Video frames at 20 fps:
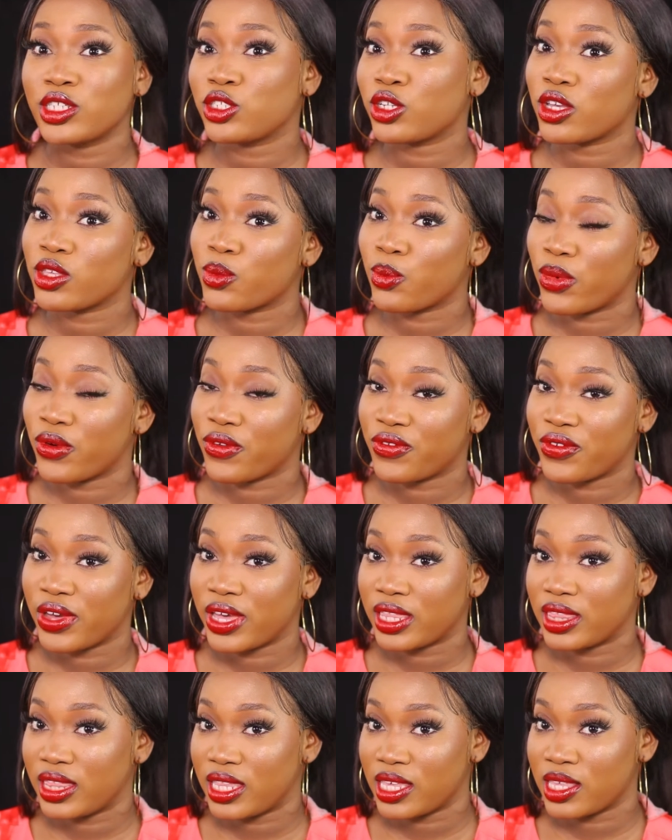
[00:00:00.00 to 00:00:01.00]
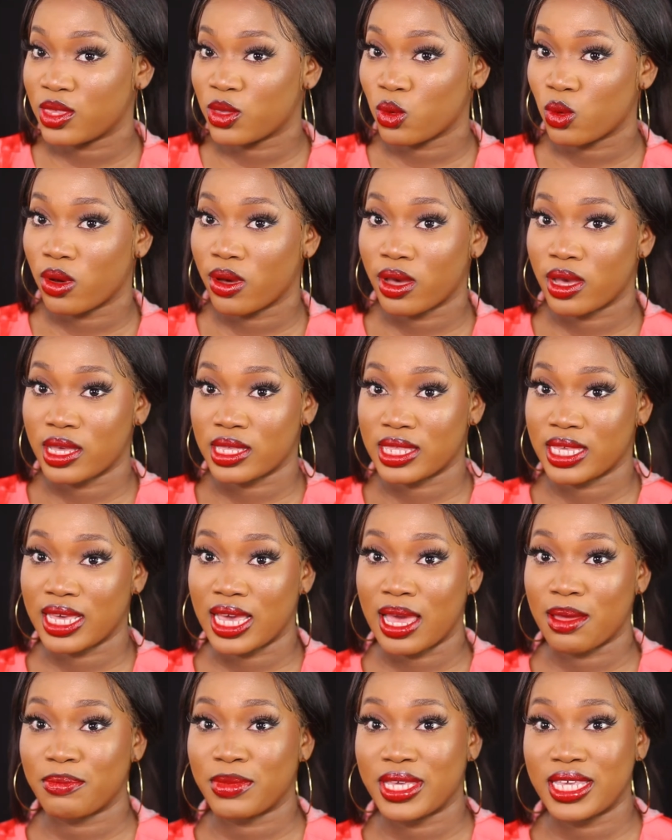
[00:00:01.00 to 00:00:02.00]
just prefer this one because it
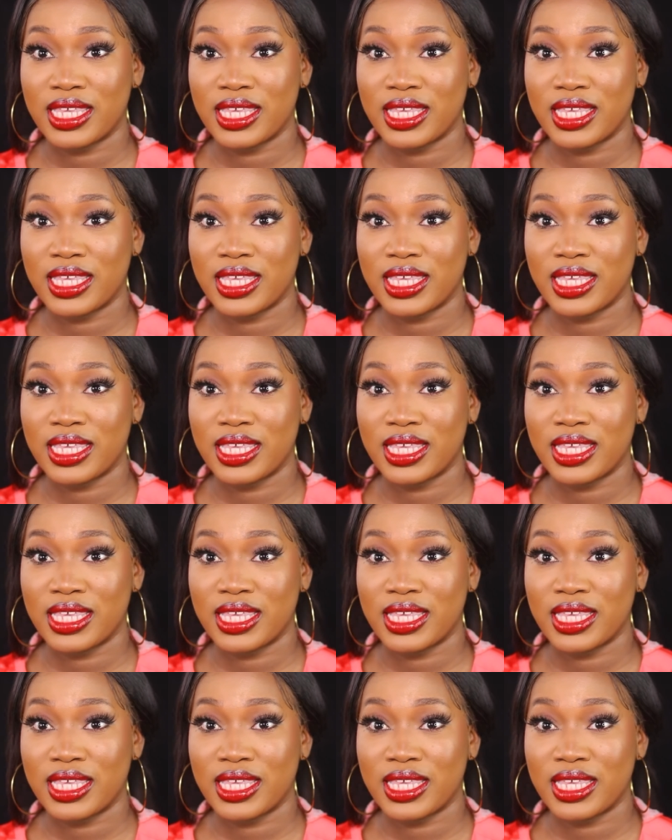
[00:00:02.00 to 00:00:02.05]
can be